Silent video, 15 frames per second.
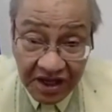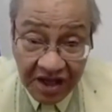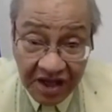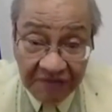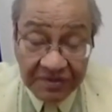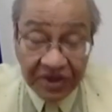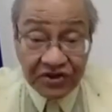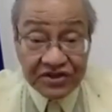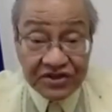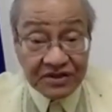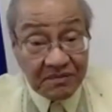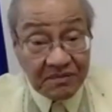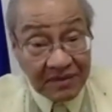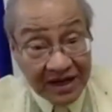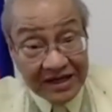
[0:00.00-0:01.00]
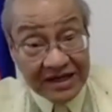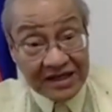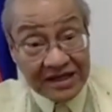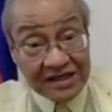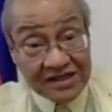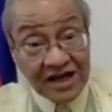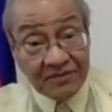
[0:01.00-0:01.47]
because the money
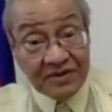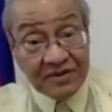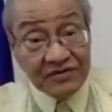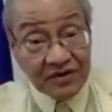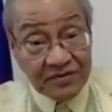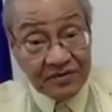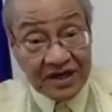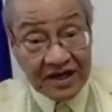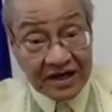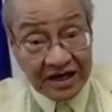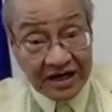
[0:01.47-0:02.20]
is coming from here.